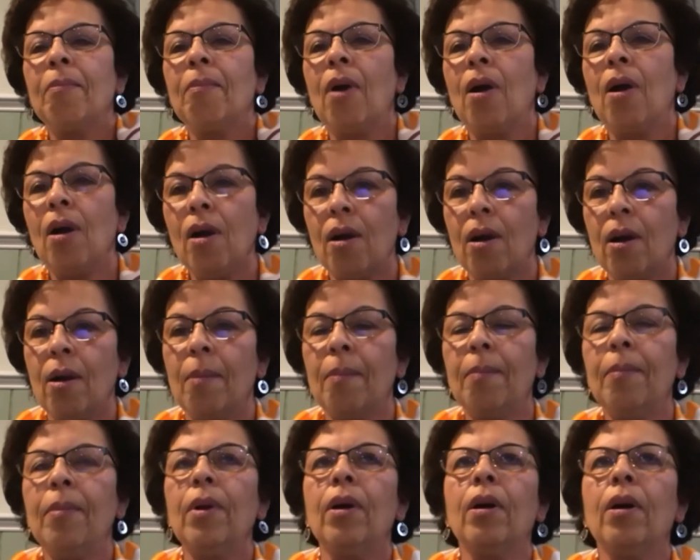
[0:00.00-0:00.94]

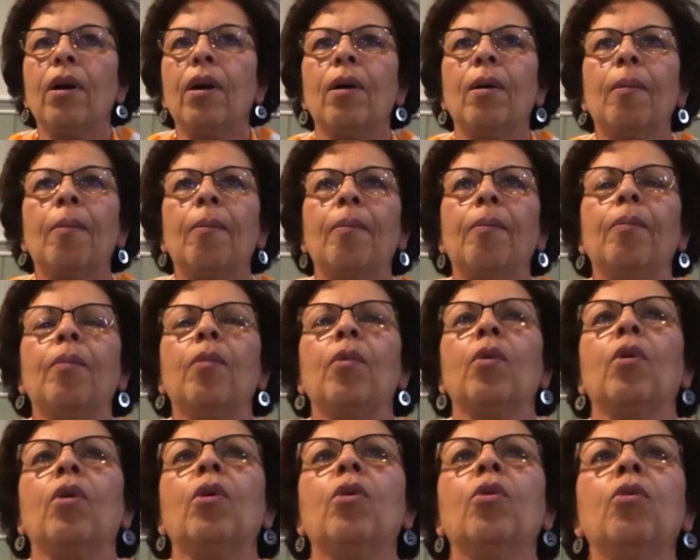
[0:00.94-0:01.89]
mom,
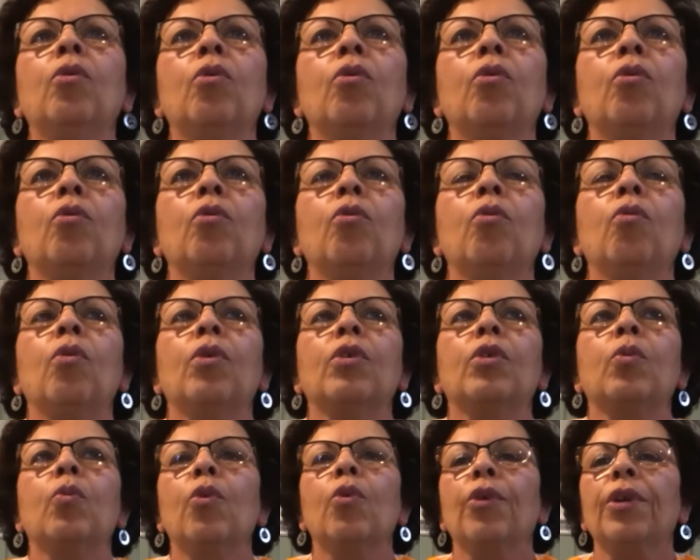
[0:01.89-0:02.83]
who
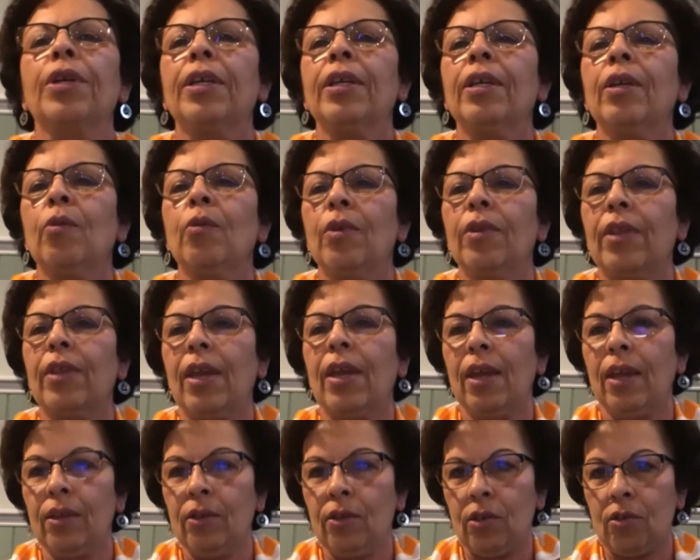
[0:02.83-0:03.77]
was working with
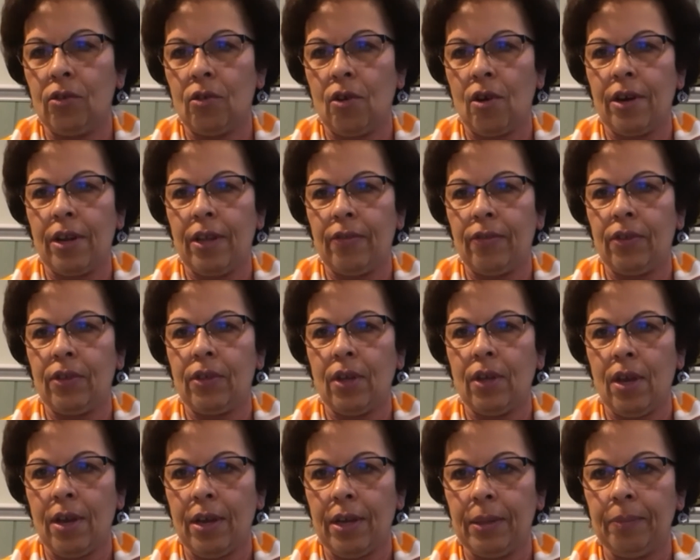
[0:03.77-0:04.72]
Head Start at the
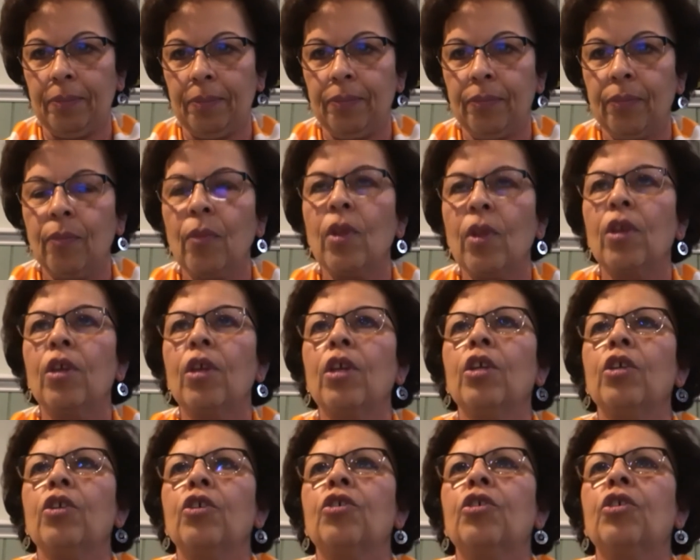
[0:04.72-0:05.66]
time,
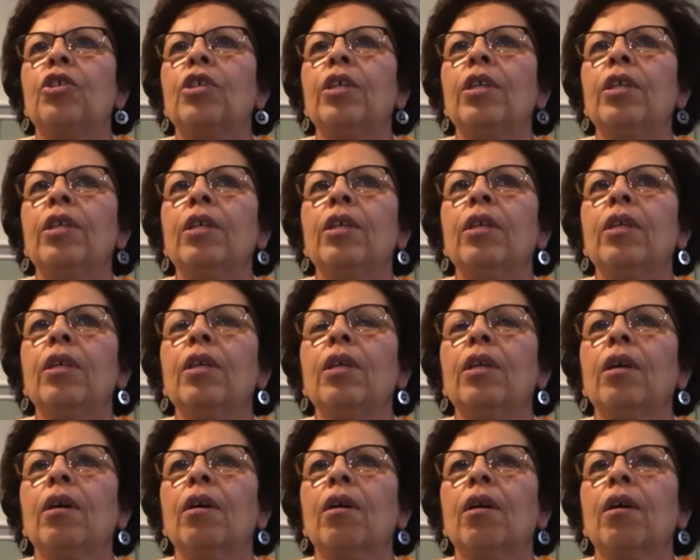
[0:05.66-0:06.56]
she